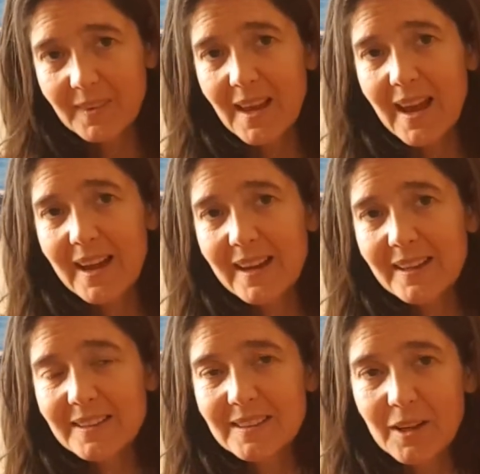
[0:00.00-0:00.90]

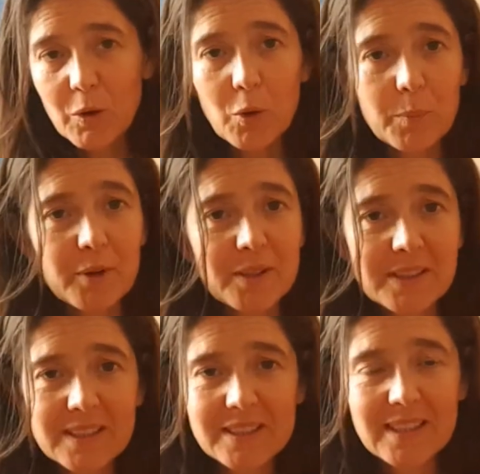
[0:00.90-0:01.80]
and a whole
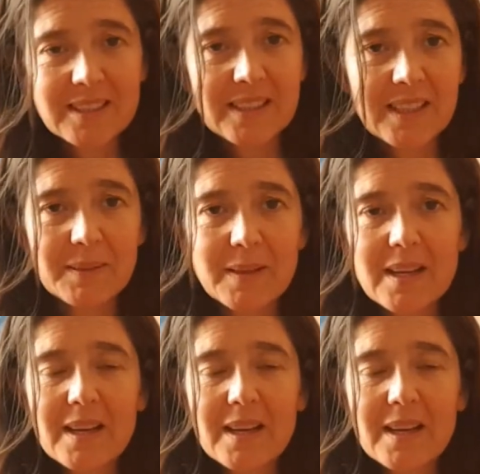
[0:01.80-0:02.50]
process sets in.